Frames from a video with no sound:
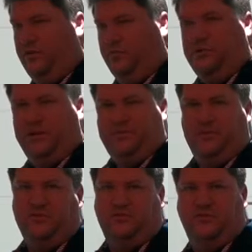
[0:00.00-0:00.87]
it'll bring up
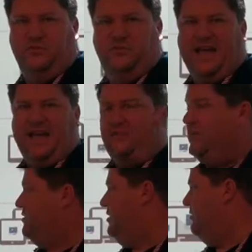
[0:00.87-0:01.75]
those last
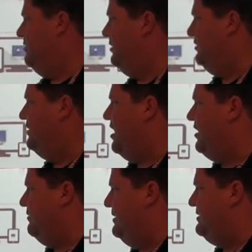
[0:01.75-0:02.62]
worked on
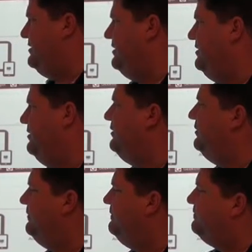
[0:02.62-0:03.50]
documents.
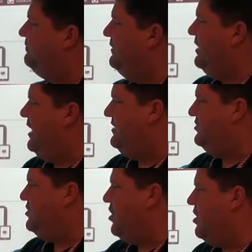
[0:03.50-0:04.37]
And
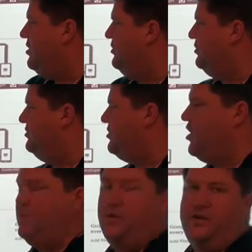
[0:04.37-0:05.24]
starred, you can
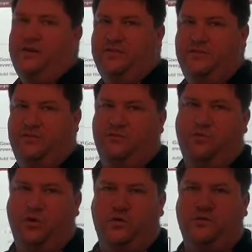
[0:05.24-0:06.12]
star one if it's
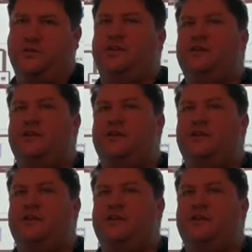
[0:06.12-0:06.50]
important.